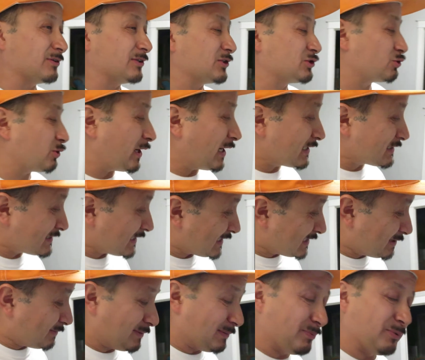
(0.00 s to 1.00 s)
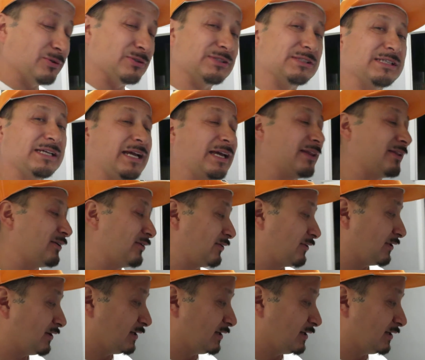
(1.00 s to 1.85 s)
The tracks had to be put together.